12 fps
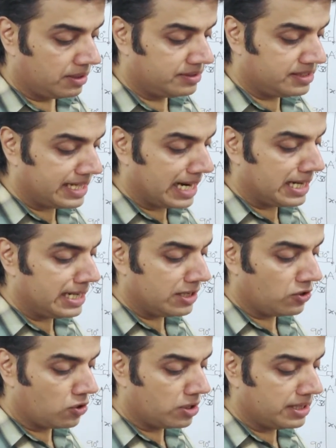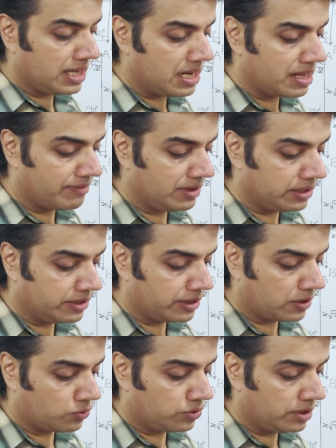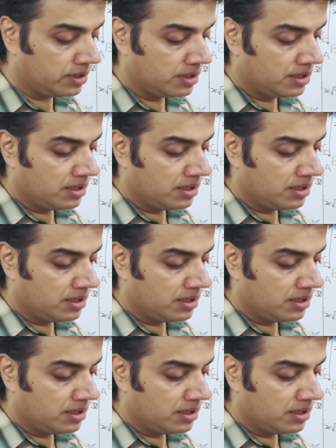standing on a level ground